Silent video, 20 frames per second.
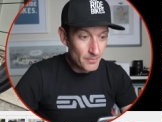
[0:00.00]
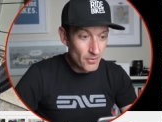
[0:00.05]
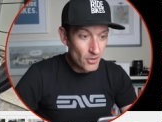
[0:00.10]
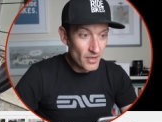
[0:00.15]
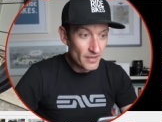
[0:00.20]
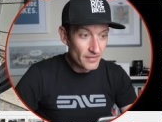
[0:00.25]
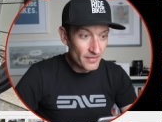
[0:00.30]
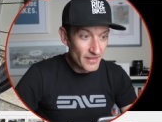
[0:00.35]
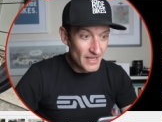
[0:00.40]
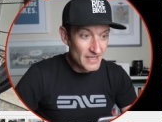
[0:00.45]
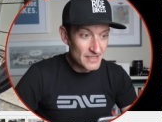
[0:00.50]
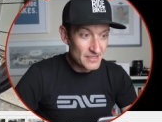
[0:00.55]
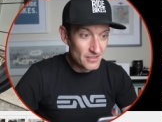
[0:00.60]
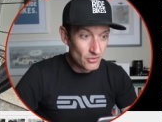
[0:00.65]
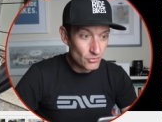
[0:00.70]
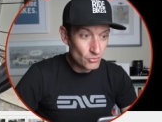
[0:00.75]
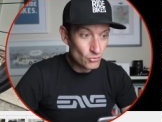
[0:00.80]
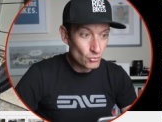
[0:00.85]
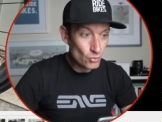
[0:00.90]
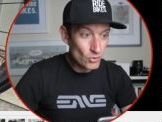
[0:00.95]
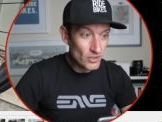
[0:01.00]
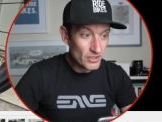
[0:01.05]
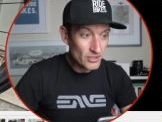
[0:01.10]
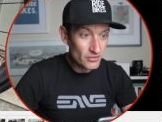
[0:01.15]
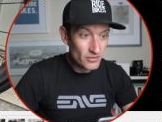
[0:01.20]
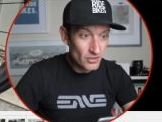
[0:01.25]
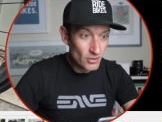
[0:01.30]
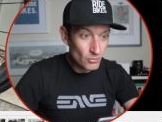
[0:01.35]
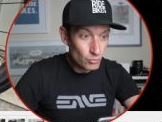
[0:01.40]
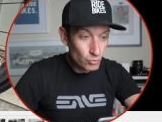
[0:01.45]
bike. That is a really
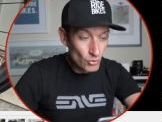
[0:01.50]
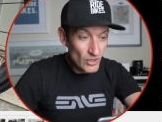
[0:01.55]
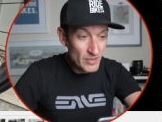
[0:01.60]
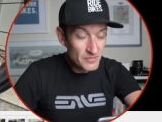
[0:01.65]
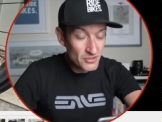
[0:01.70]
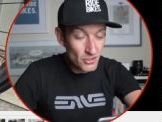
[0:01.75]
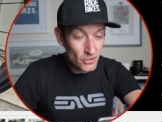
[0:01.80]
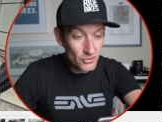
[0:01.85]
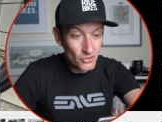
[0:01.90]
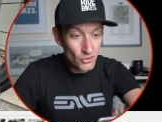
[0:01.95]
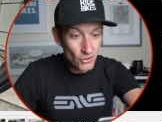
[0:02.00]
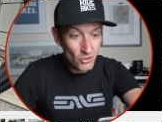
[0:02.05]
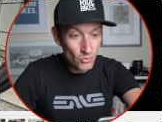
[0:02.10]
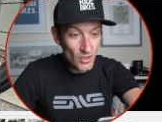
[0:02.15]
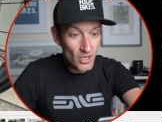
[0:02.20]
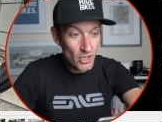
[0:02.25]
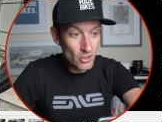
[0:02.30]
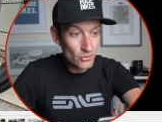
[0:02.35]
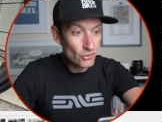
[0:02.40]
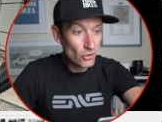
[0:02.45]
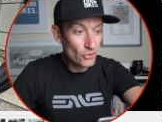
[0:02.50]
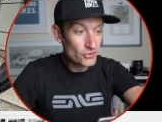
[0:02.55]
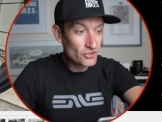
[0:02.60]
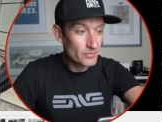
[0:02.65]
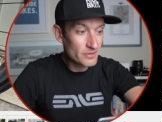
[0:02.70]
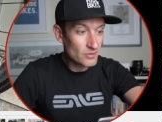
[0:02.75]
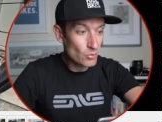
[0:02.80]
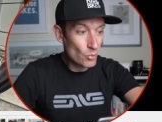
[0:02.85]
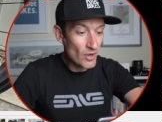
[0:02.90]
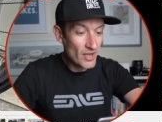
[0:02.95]
good. The rims look good as well, not too
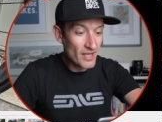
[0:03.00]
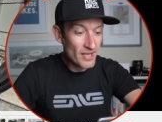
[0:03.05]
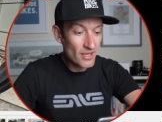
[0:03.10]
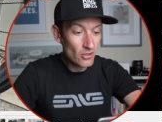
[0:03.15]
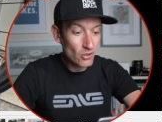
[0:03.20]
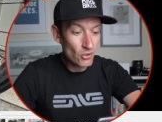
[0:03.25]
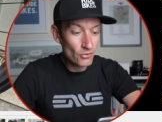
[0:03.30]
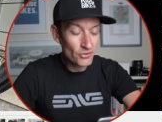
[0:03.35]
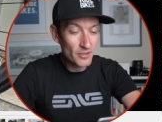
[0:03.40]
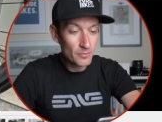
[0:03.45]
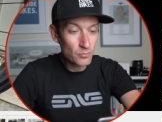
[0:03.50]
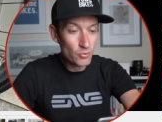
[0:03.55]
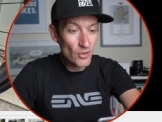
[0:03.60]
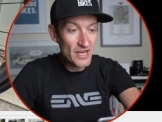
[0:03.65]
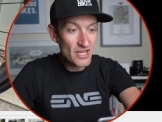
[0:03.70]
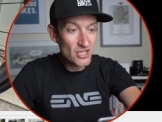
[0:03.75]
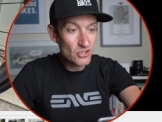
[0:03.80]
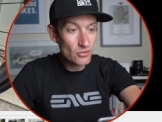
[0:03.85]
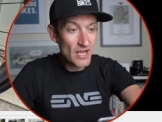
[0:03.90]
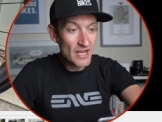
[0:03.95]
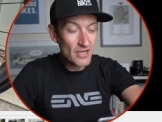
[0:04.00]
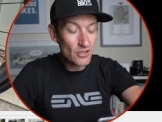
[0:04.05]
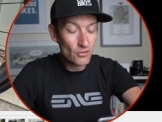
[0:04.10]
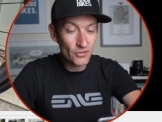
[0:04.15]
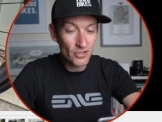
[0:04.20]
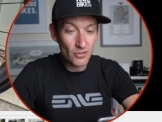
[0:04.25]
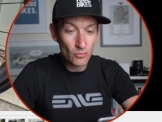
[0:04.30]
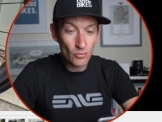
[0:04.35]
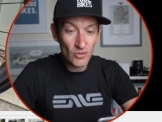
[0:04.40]
much wear on the brake track on the